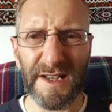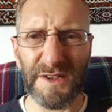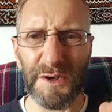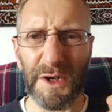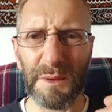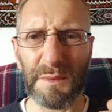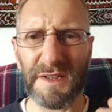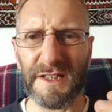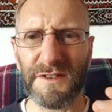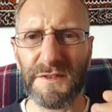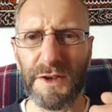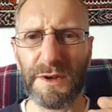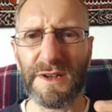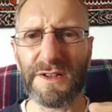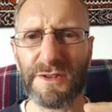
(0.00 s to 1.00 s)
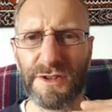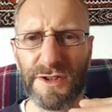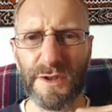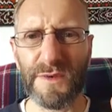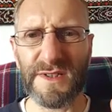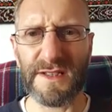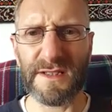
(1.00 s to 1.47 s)
Normally, if you're
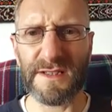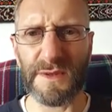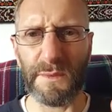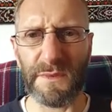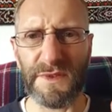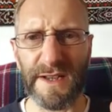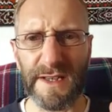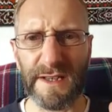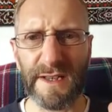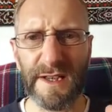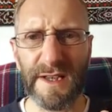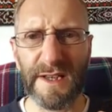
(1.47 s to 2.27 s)
introducing something,